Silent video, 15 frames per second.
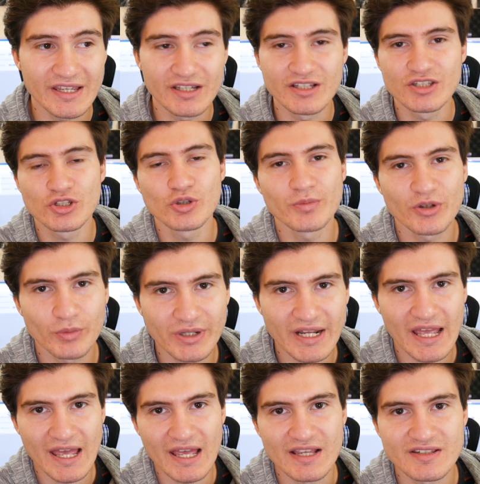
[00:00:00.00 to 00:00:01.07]
a consumer would
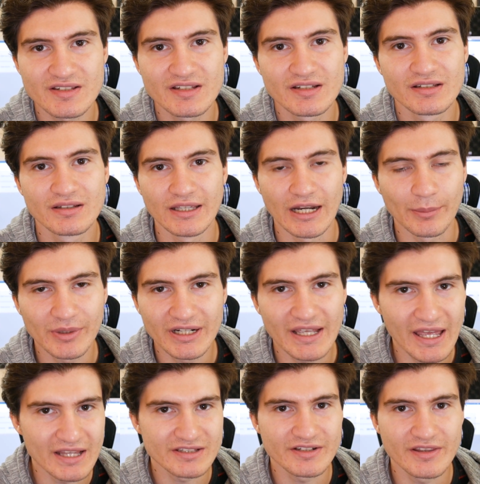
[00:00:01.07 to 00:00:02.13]
ask, and I'm going to
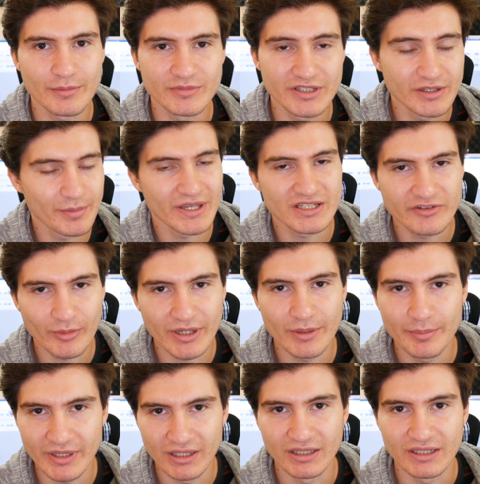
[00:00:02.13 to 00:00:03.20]
answer them to the best of my
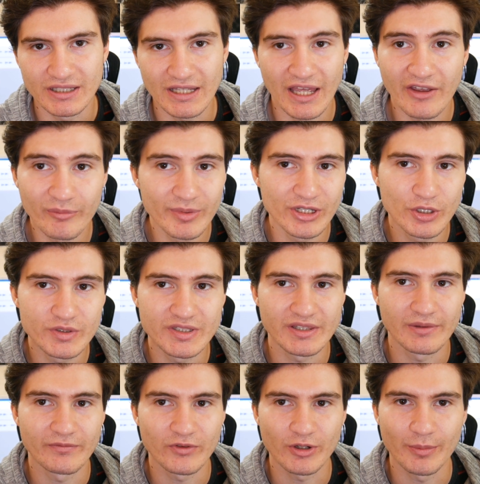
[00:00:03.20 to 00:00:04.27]
ability. I have been using
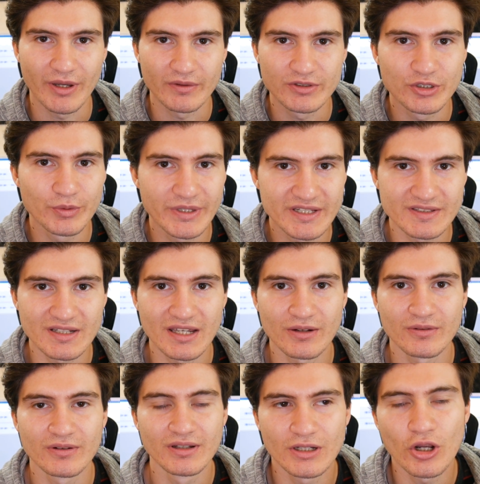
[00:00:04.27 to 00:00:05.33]
them for about 2 weeks
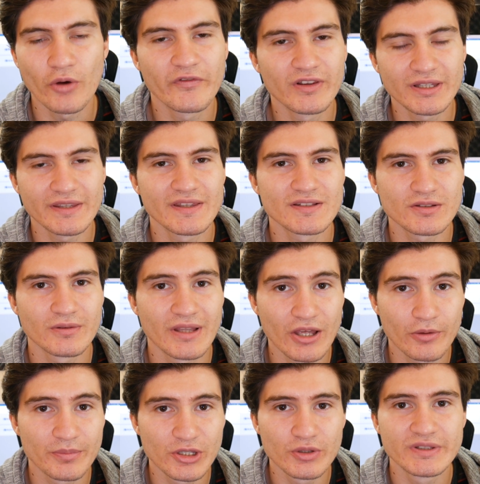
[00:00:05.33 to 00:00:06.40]
now, and hopefully this will
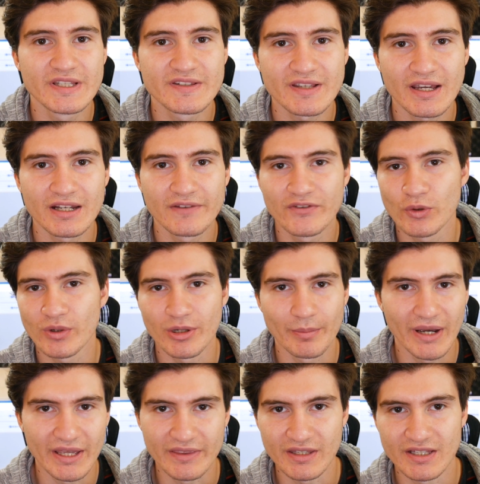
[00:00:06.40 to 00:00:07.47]
help you decide if you want to
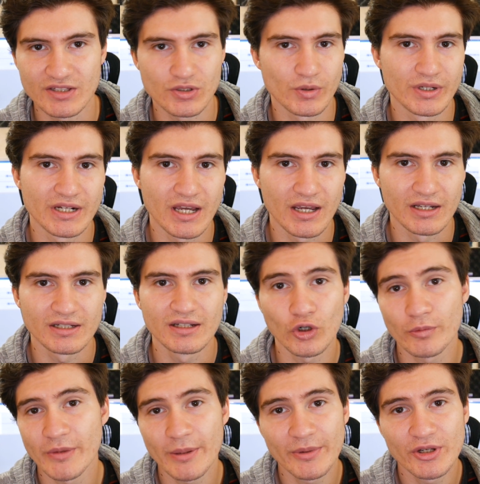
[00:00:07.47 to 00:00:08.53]
buy these or not. Or
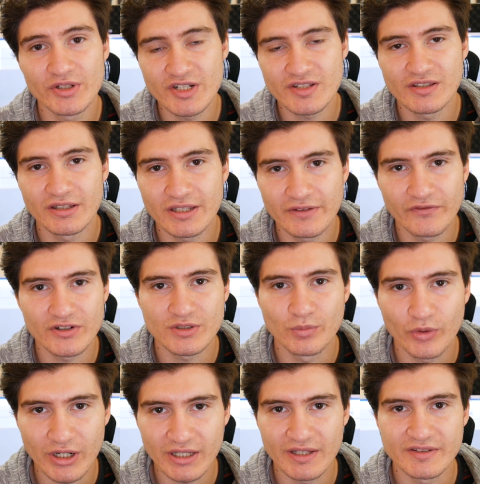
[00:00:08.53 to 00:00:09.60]
maybe you're just looking for some
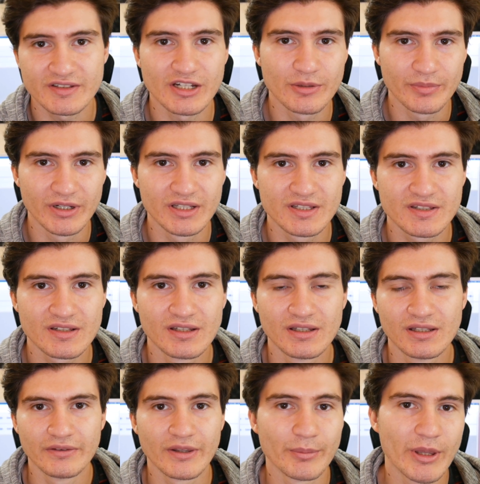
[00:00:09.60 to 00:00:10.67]
wireless earbuds,
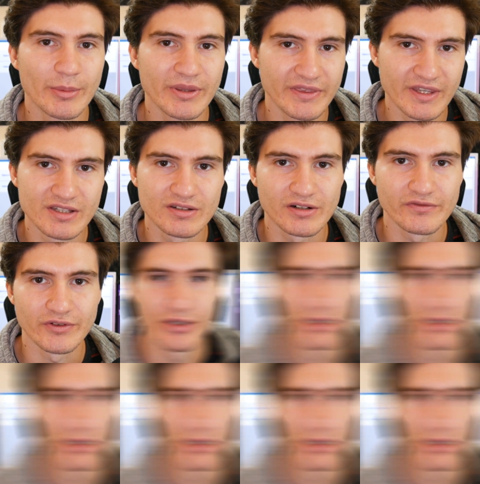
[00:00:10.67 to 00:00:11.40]
then maybe these are for